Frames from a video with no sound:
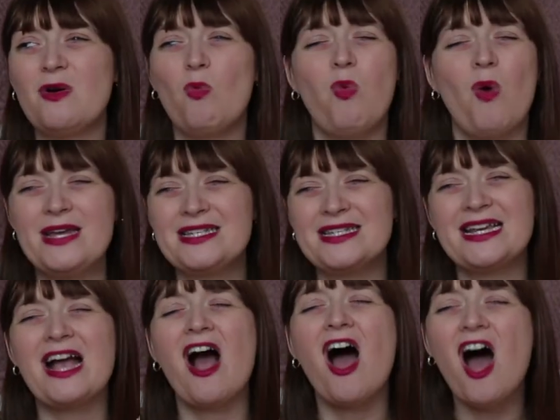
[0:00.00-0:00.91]

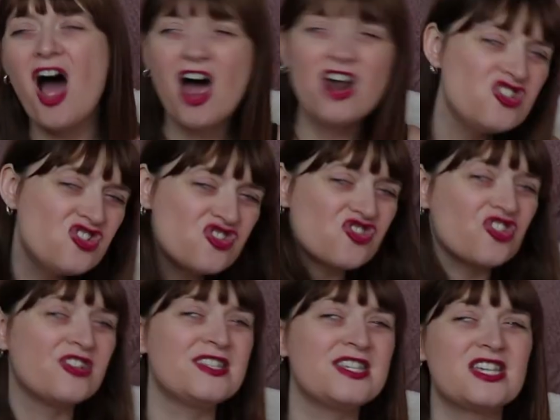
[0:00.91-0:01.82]
wasting
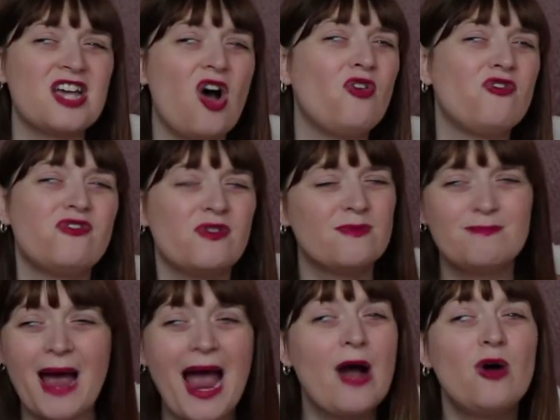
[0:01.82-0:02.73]
hundreds of
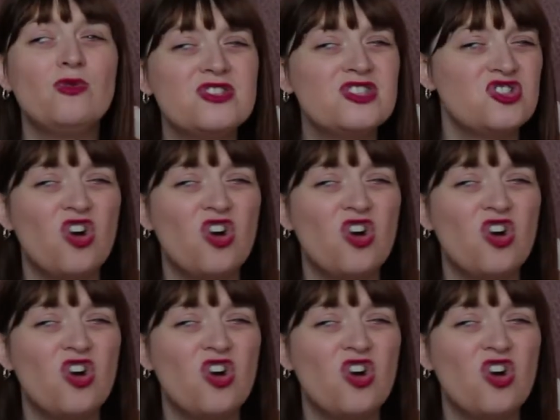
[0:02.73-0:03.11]
pounds,